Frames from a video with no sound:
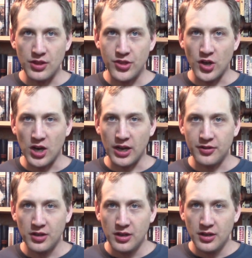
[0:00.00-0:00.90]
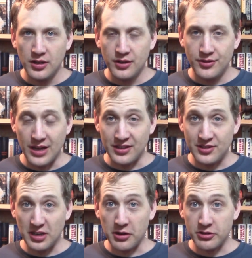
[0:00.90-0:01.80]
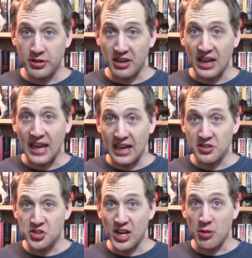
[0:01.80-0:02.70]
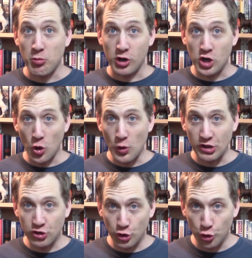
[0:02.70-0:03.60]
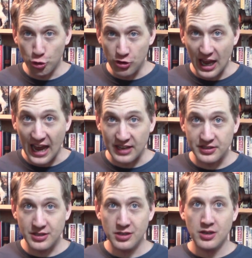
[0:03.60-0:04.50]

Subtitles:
thought that Secretariat and Sham were going too fast.